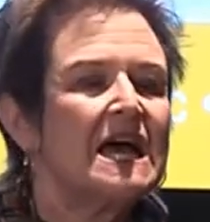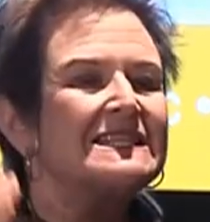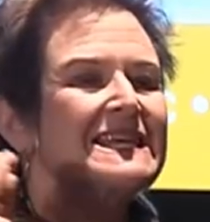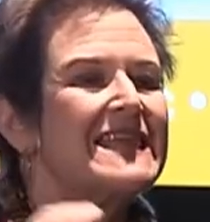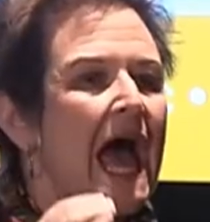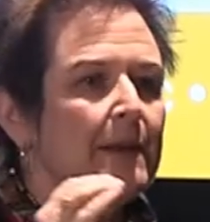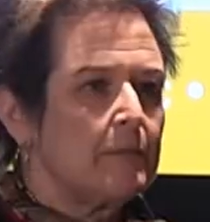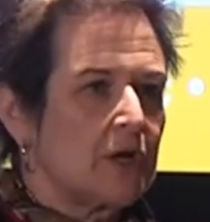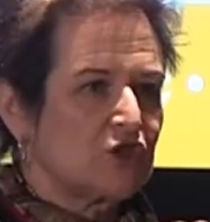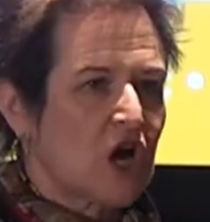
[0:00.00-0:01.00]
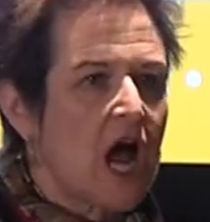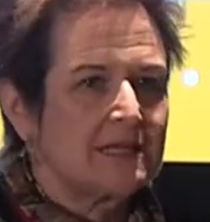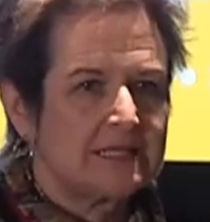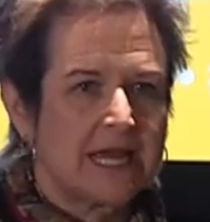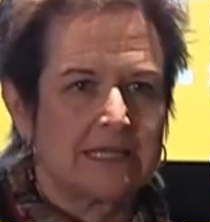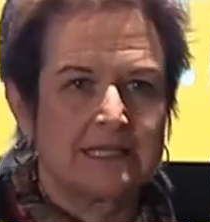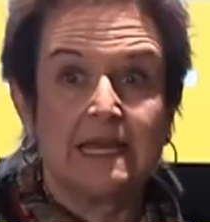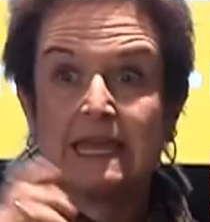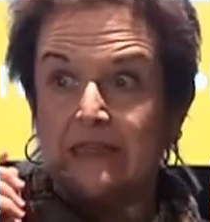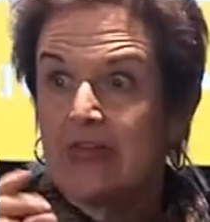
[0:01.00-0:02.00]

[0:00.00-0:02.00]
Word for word: to that much content in